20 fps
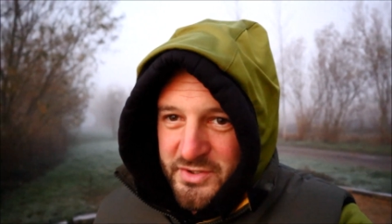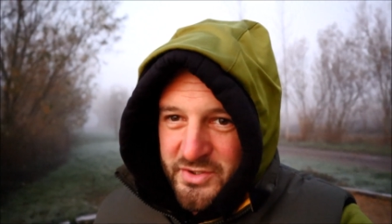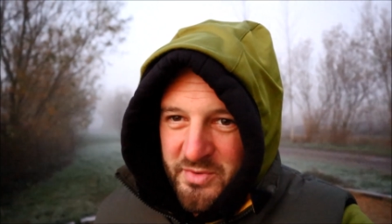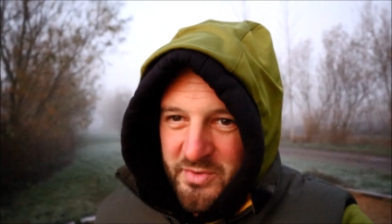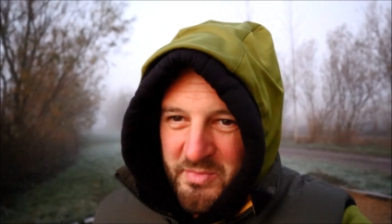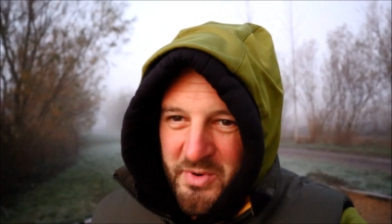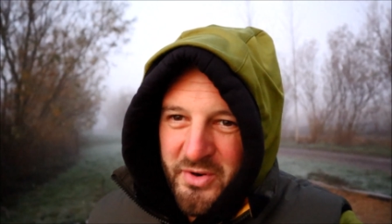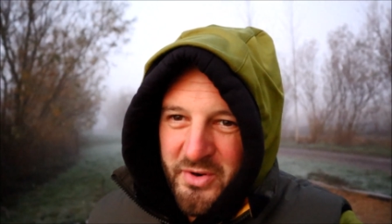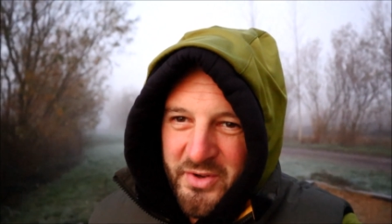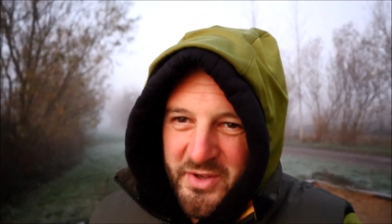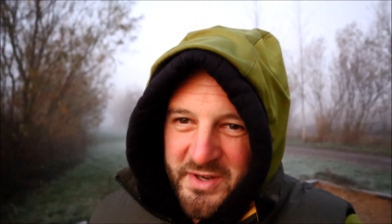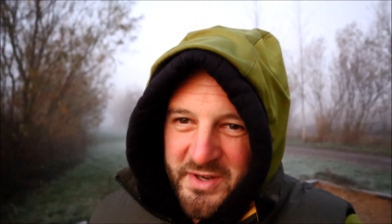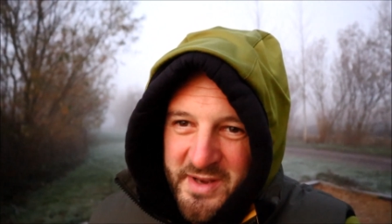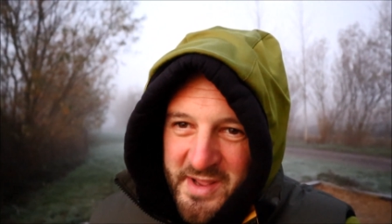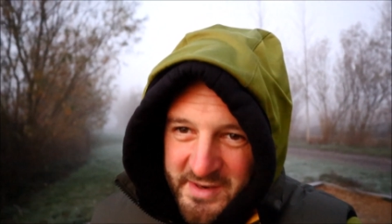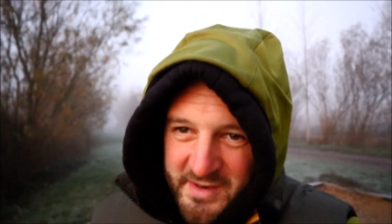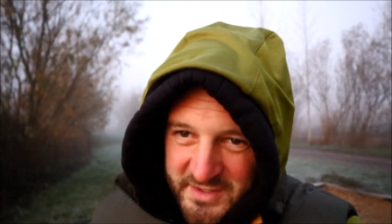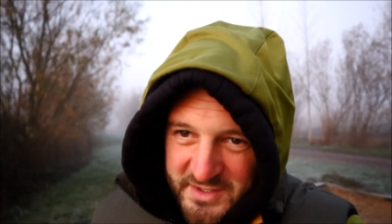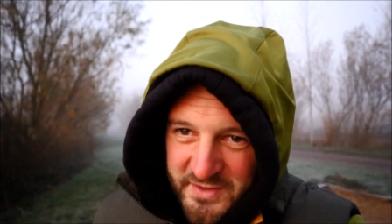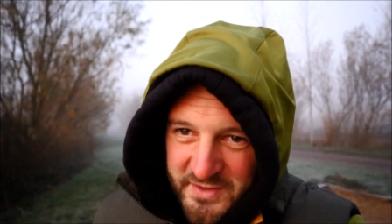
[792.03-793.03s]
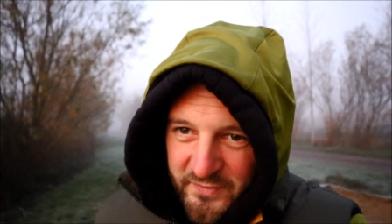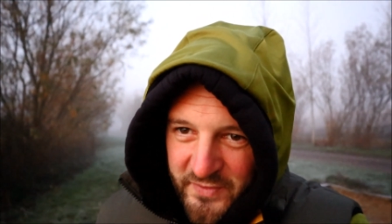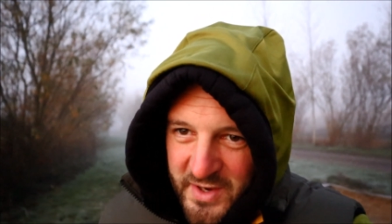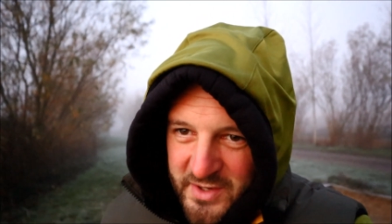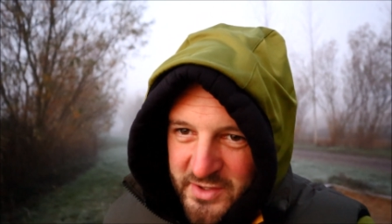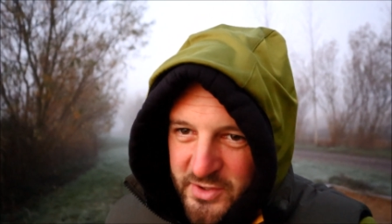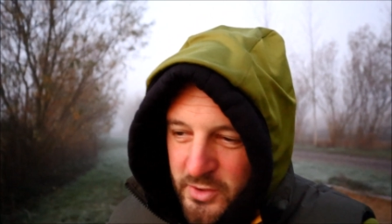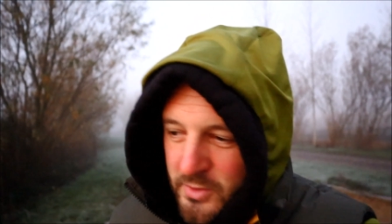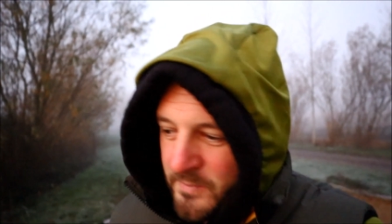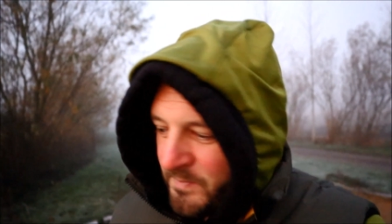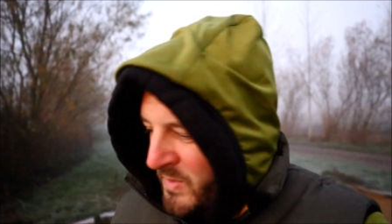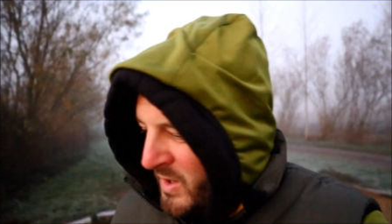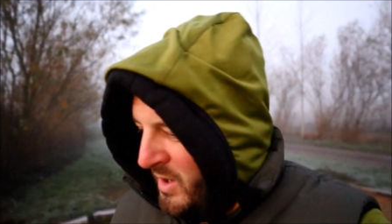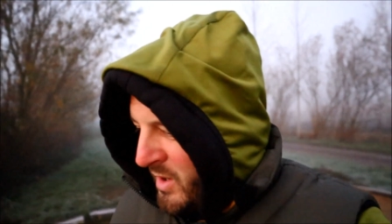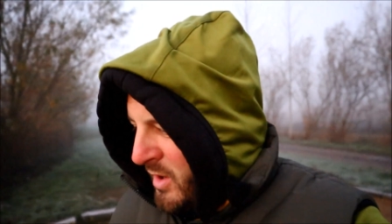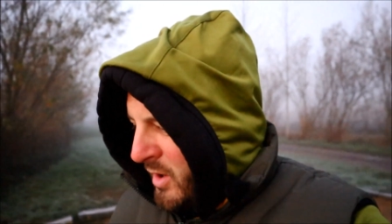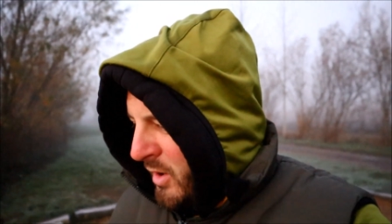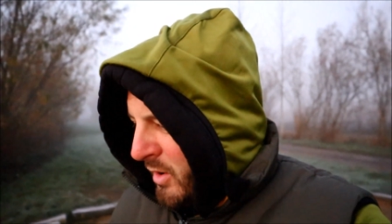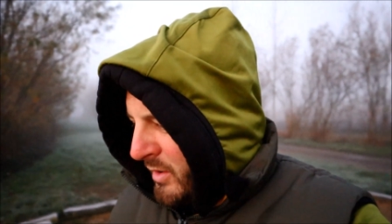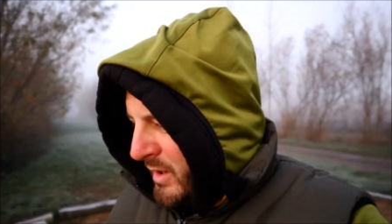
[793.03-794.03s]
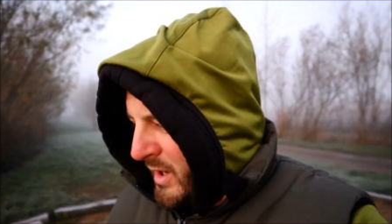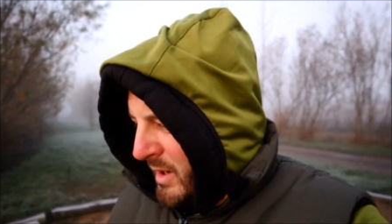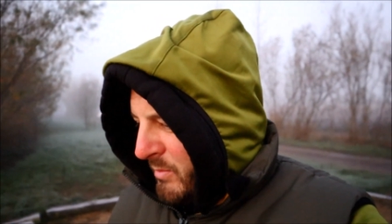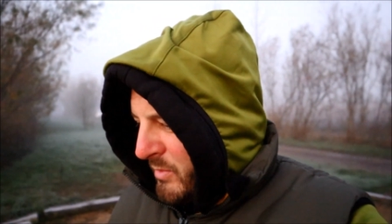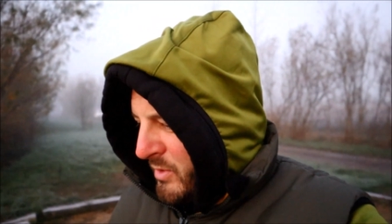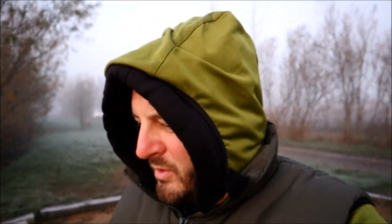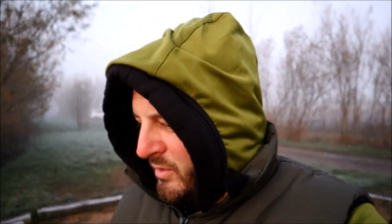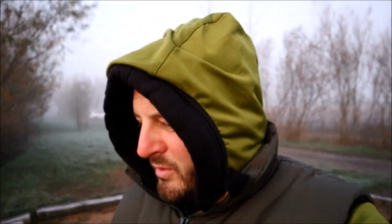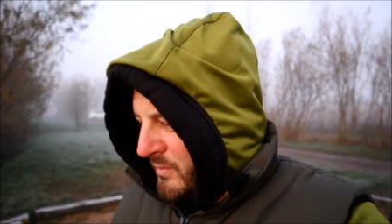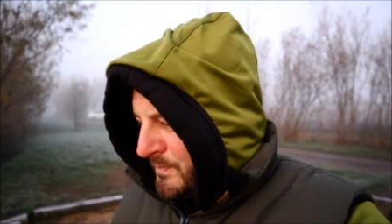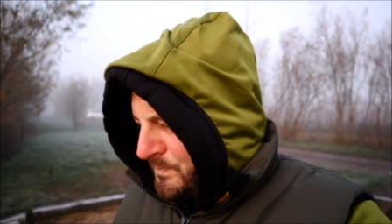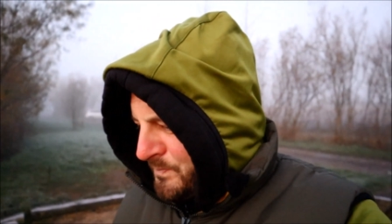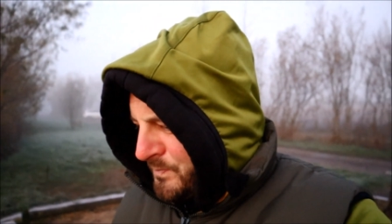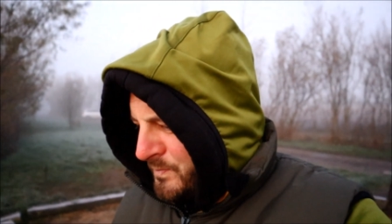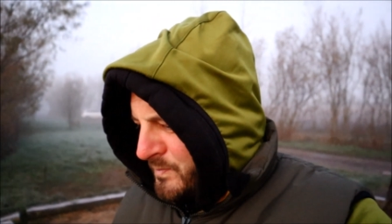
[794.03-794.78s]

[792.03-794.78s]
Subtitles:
to my next venue. I am going to